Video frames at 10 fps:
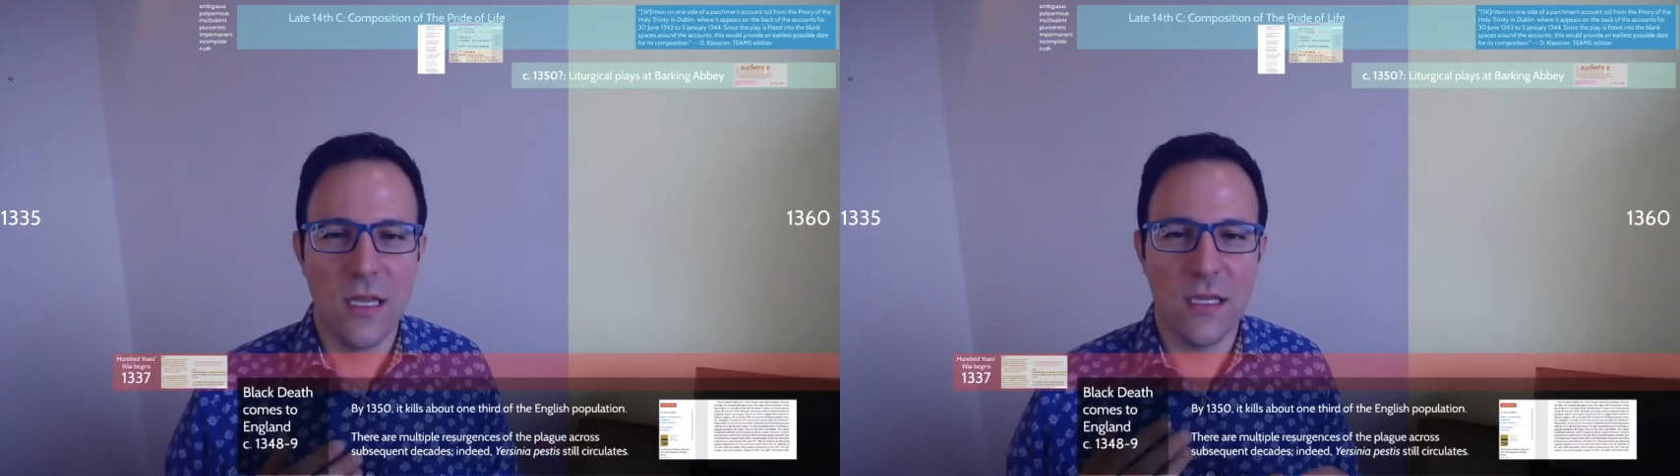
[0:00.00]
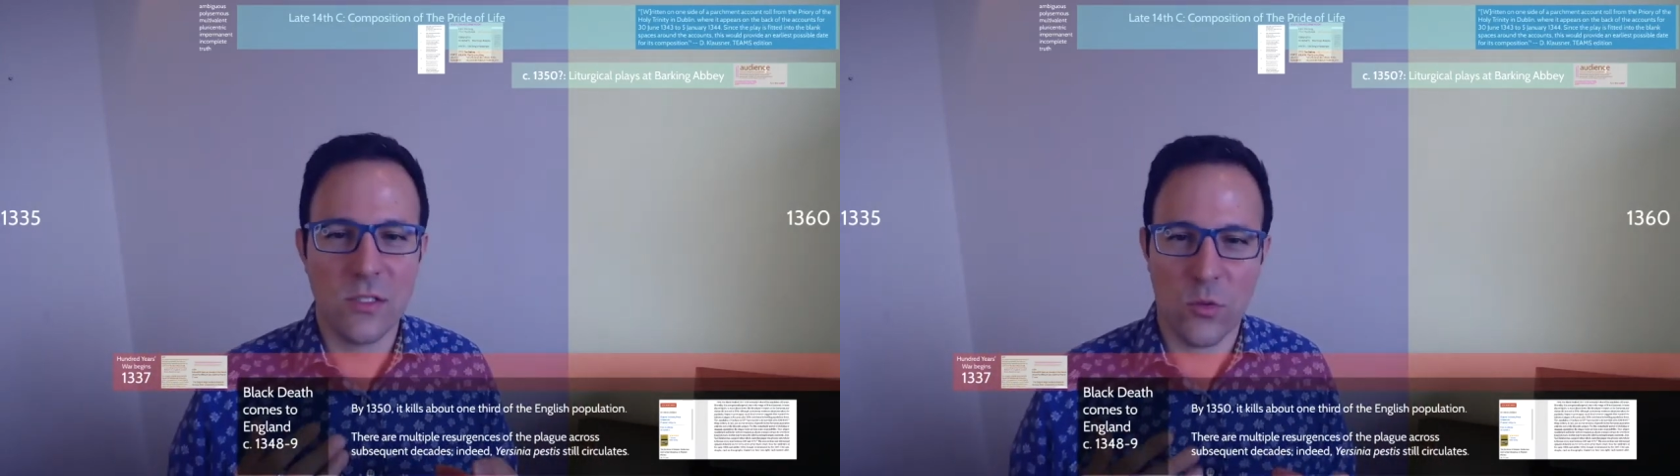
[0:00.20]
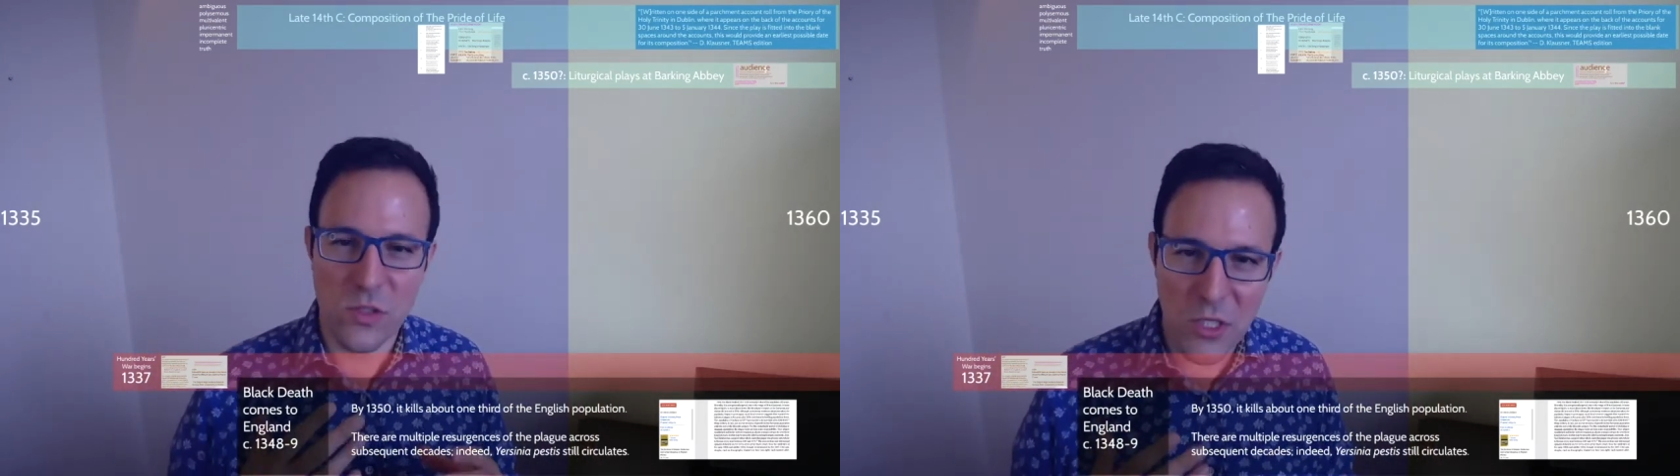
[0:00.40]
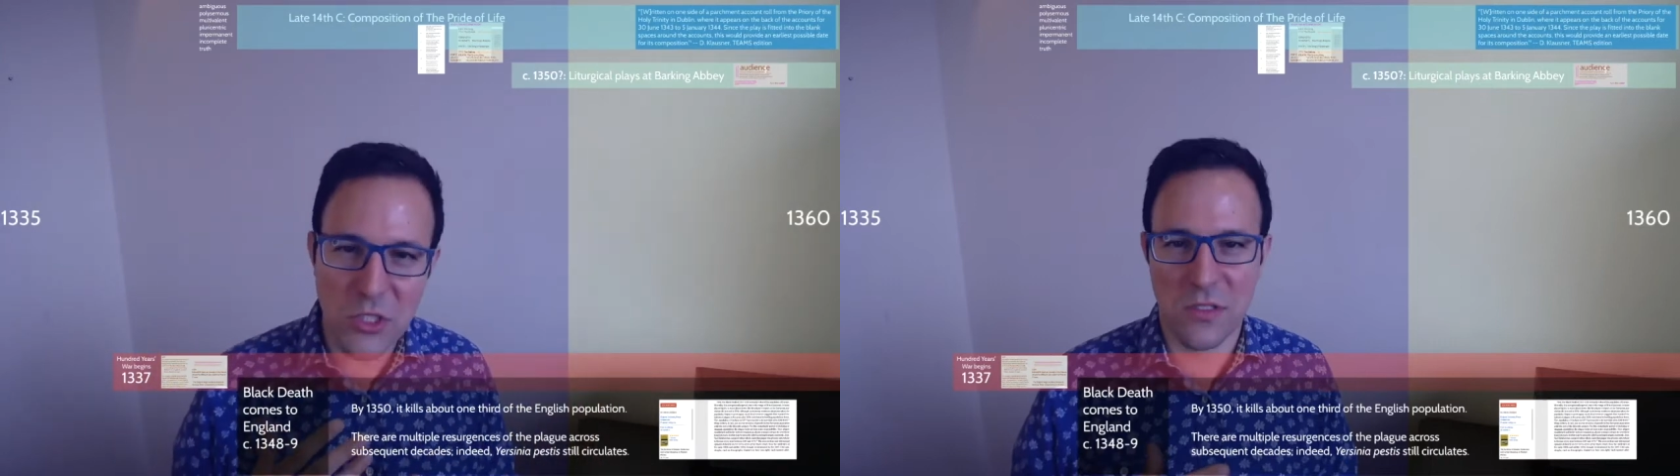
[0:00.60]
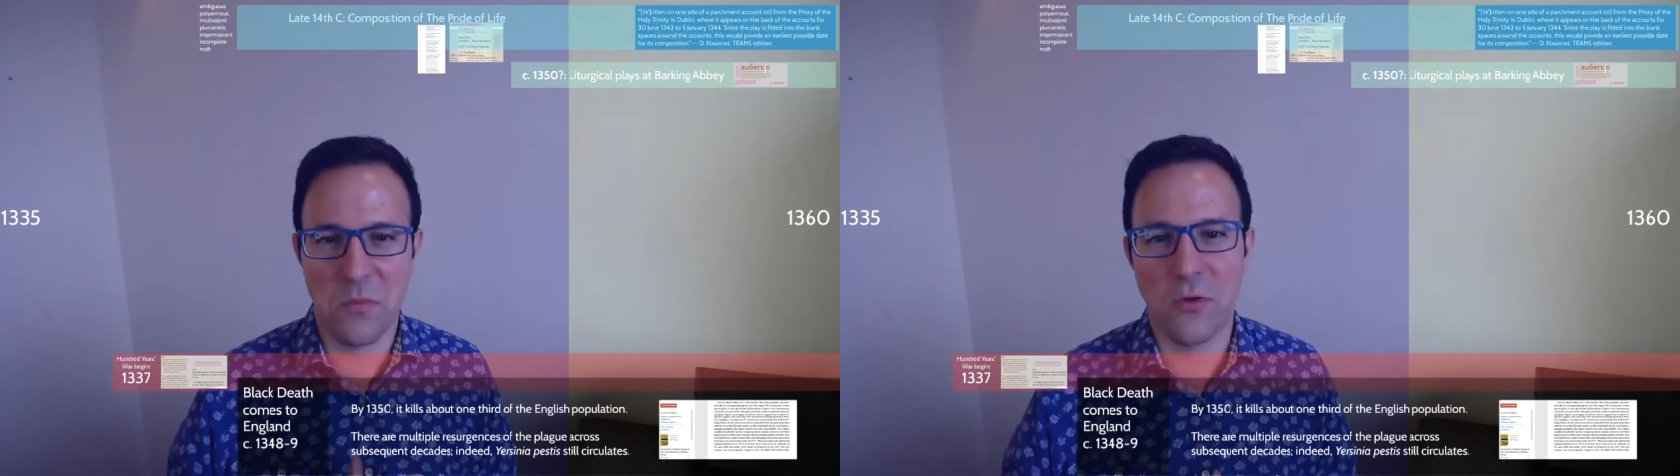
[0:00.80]
sort of
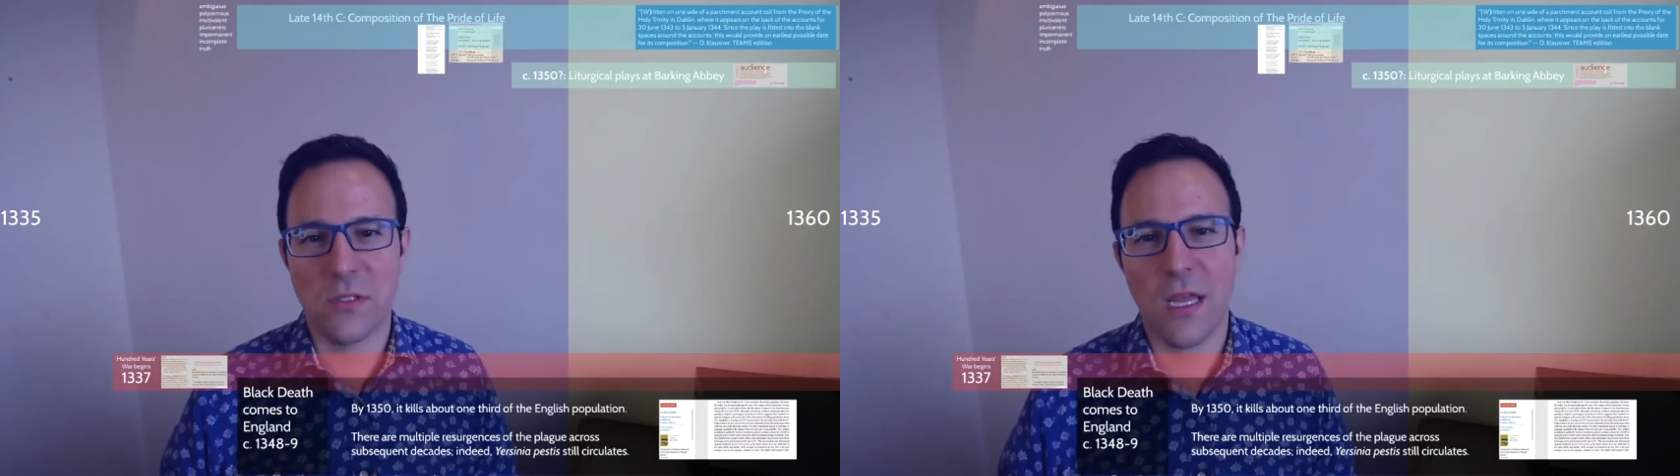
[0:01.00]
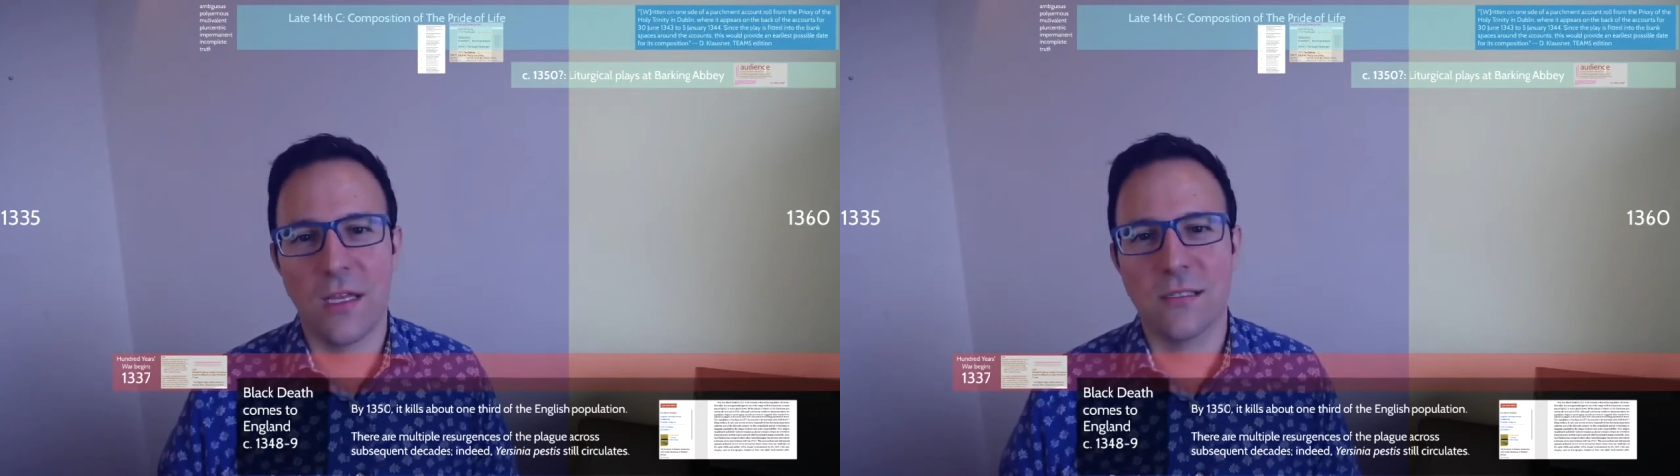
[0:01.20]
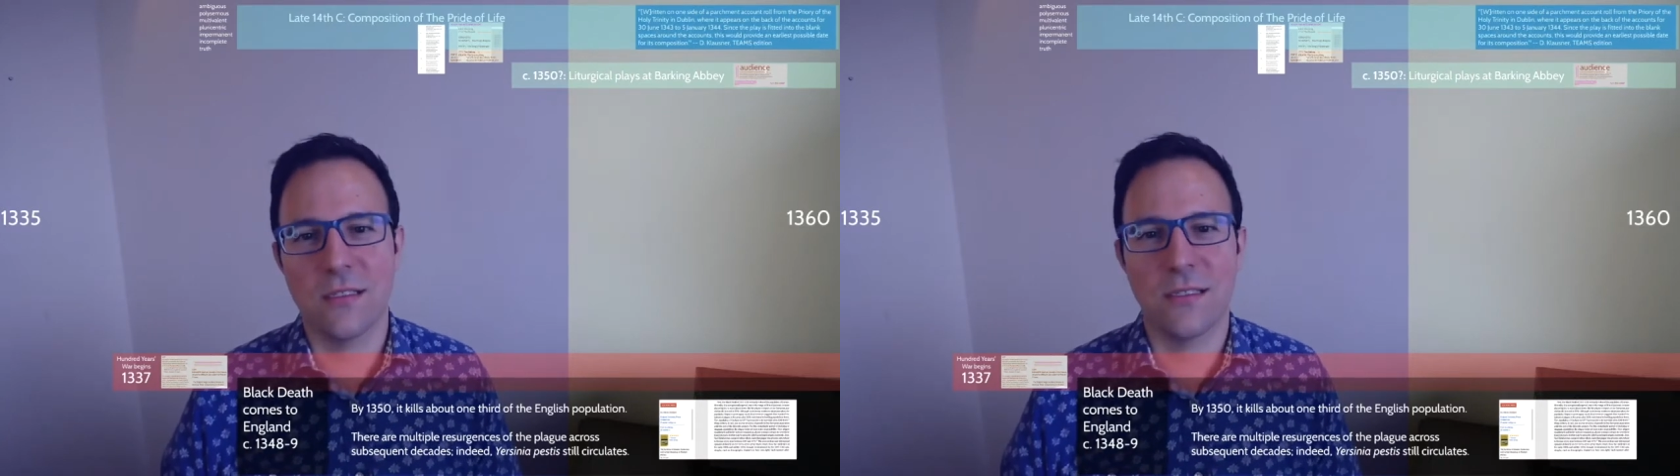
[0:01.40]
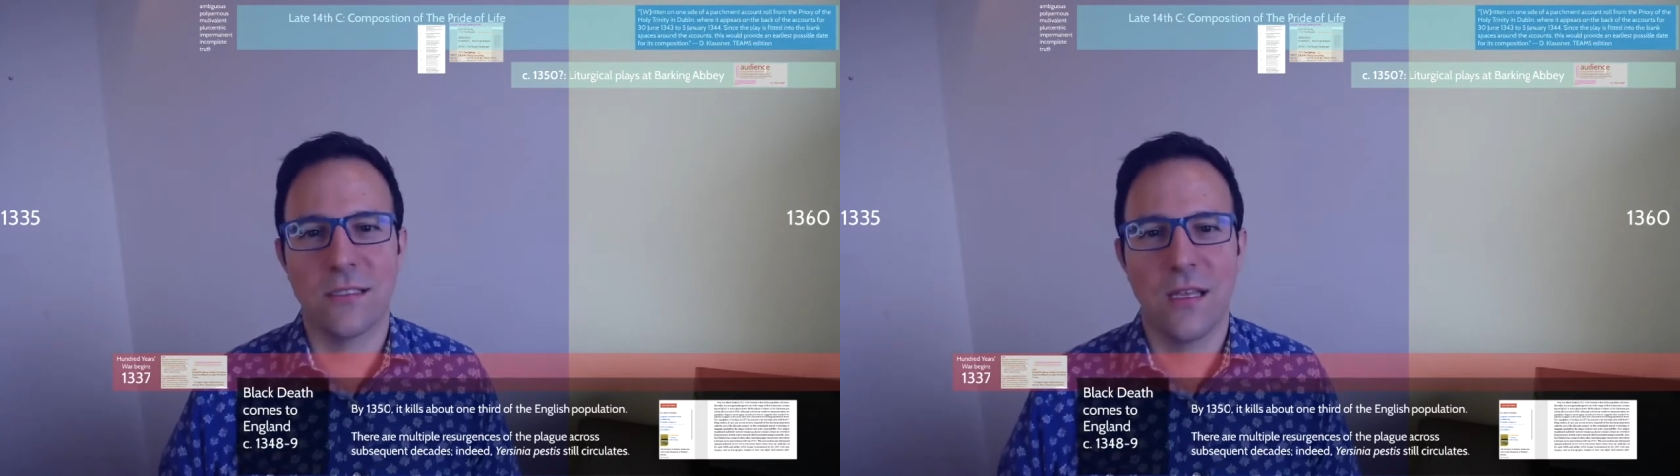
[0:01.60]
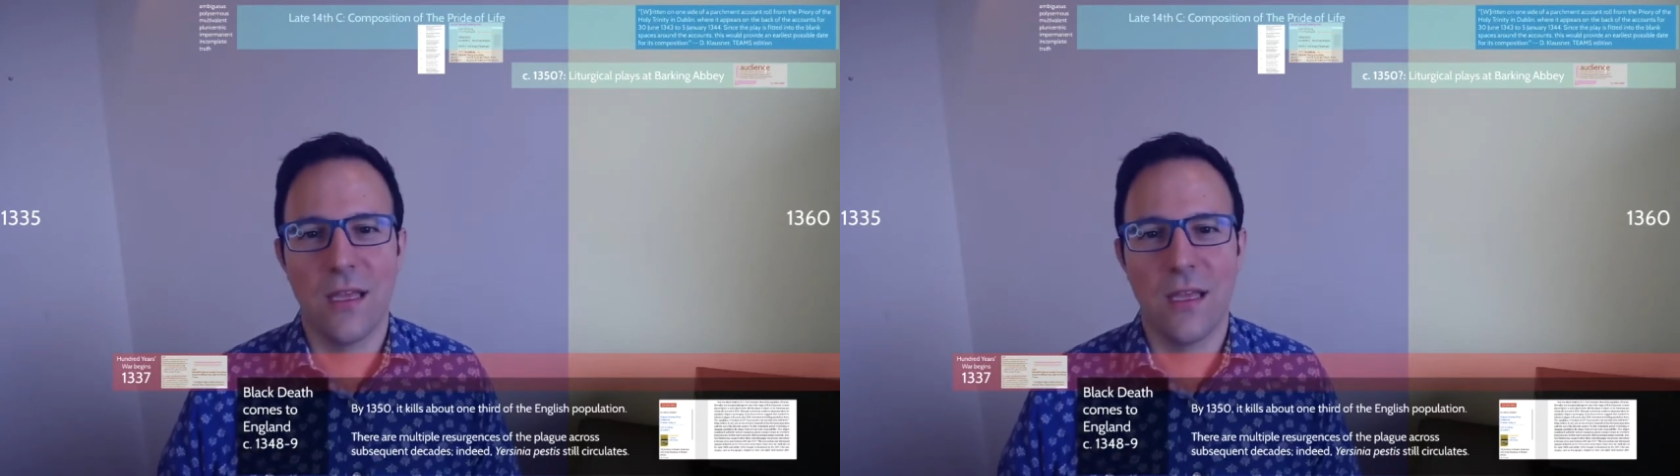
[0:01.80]
specious in most cases.